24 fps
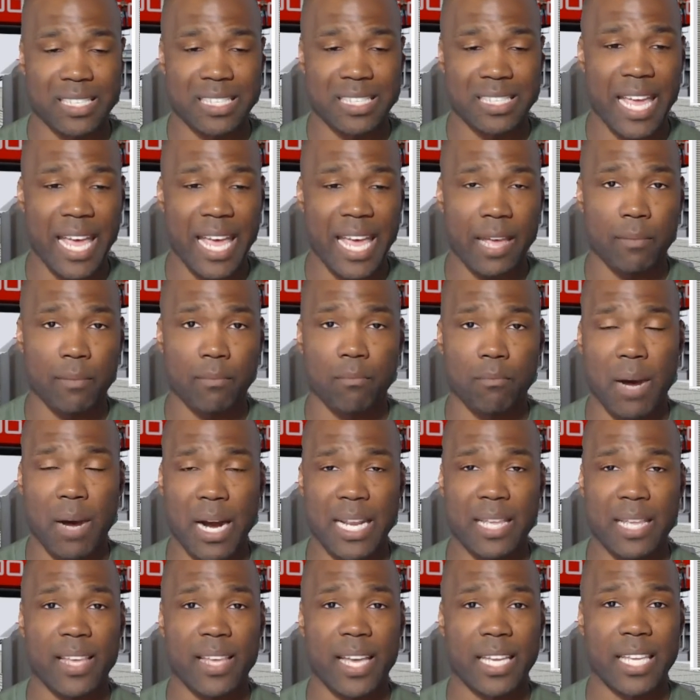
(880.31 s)
debt,
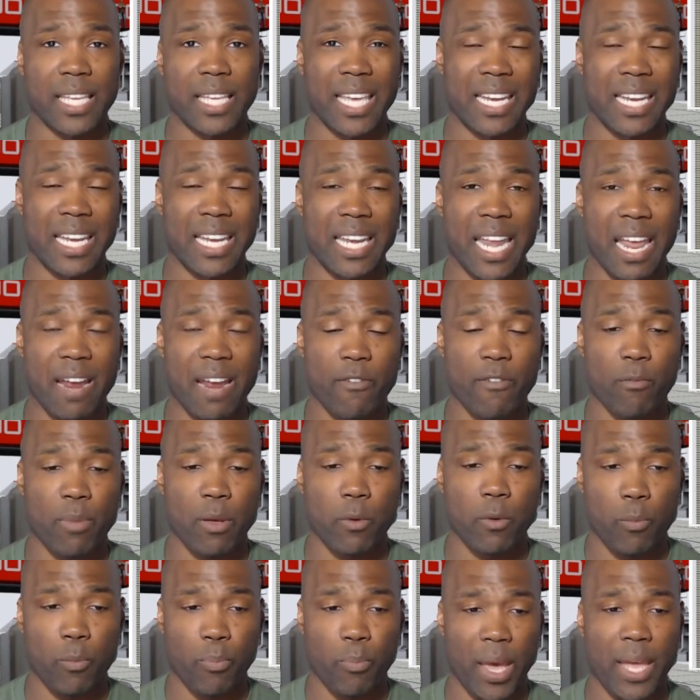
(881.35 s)
money that can never
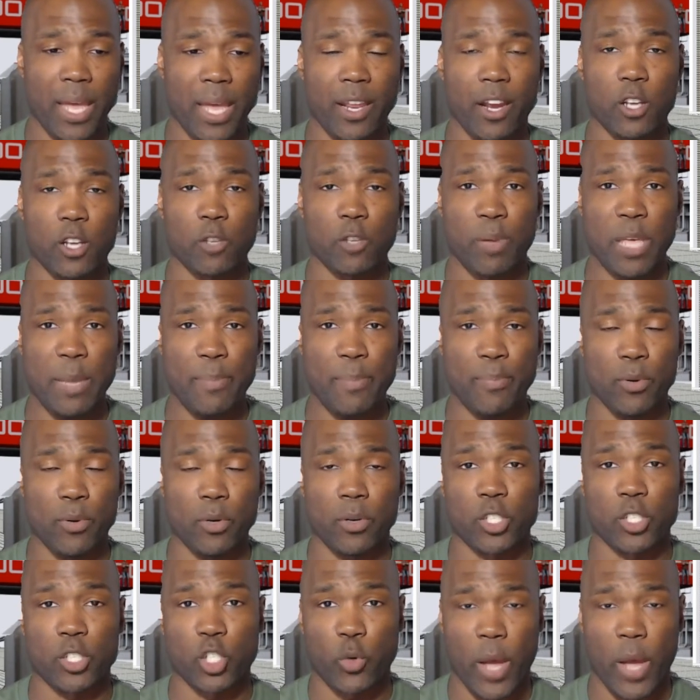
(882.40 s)
be repaid. There's people,
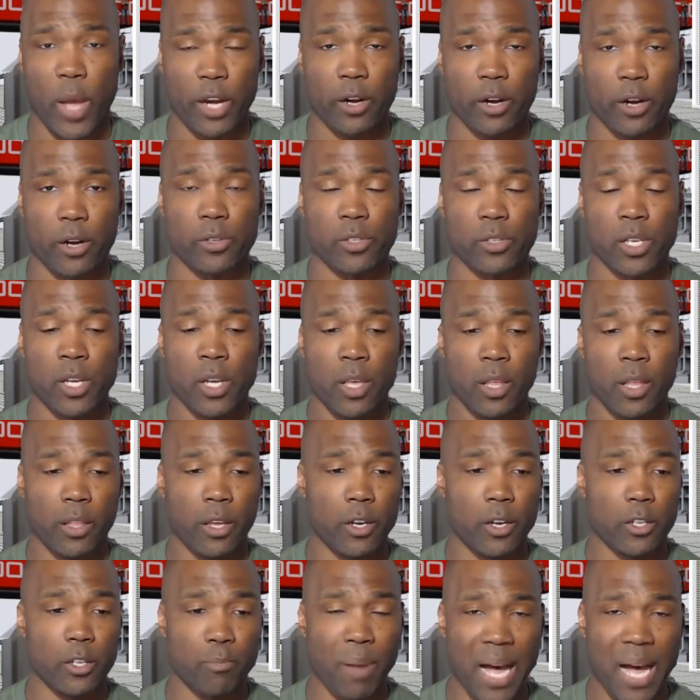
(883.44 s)
there's creditors,
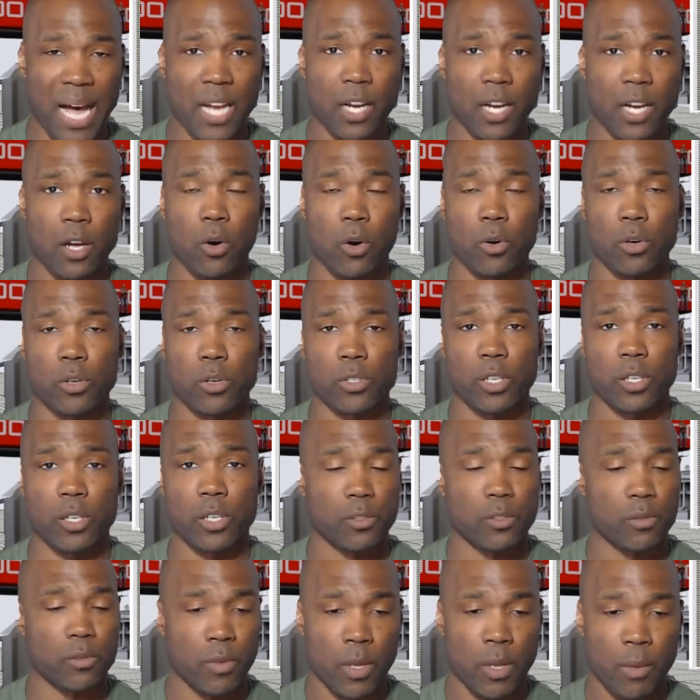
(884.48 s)
there's bondholders,
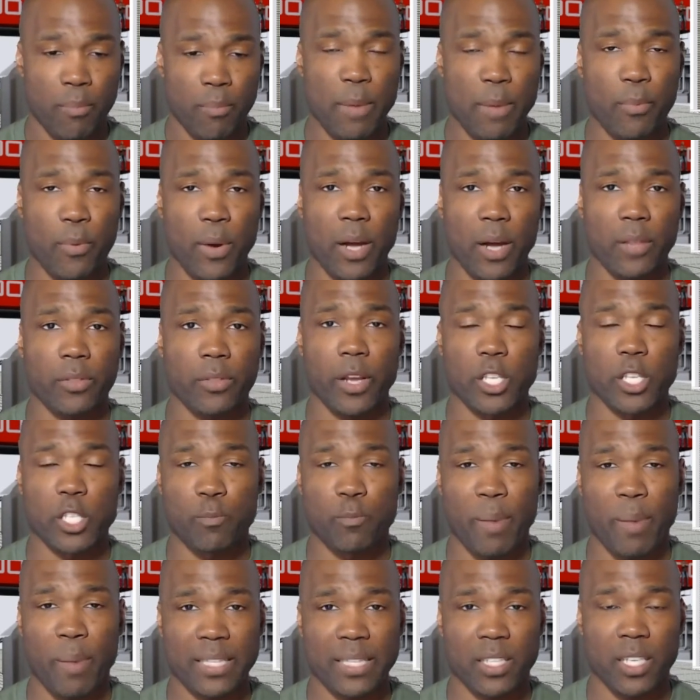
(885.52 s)
there's people out there
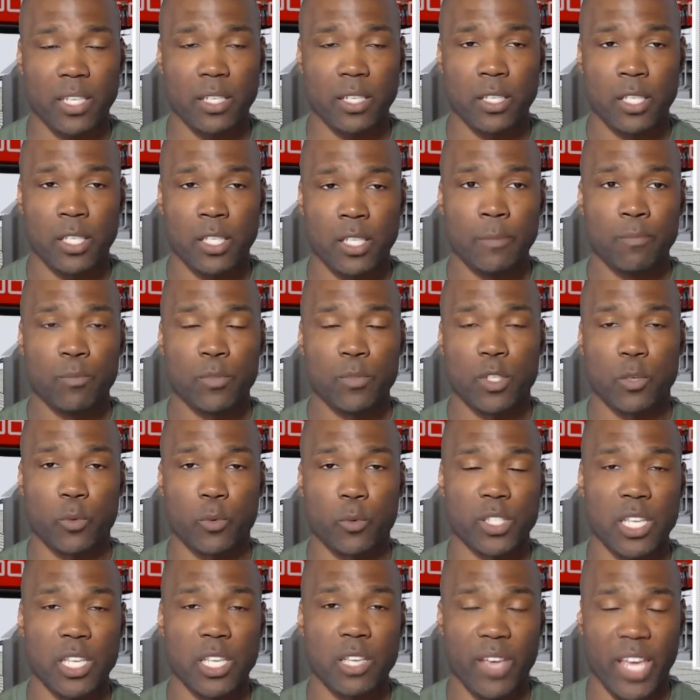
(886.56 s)
expecting to
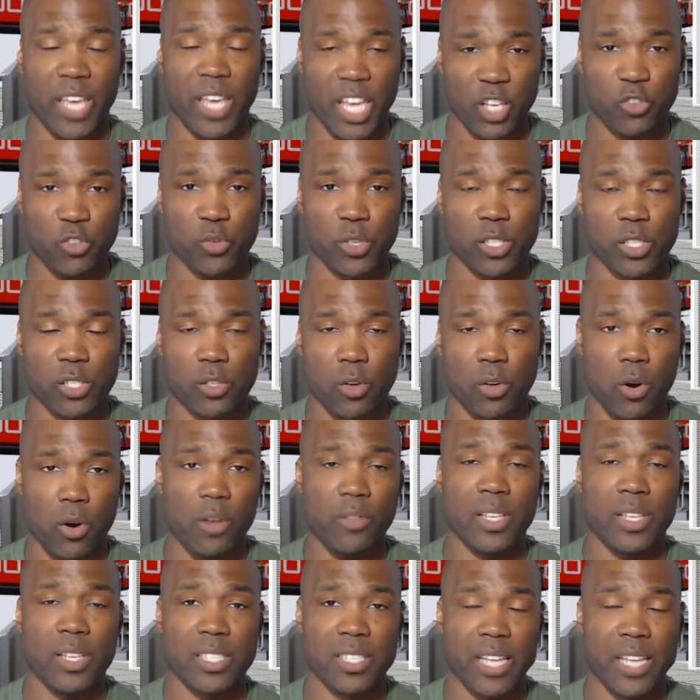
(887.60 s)
receive interest
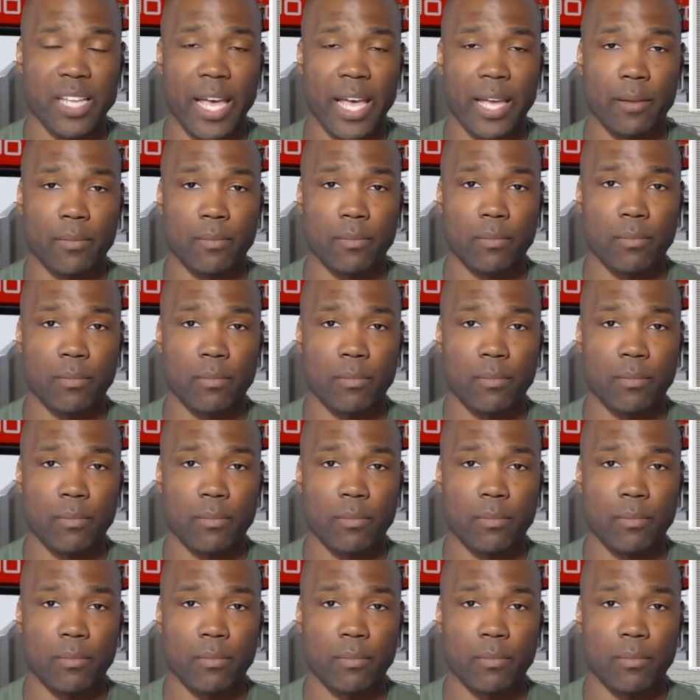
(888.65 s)
on this debt,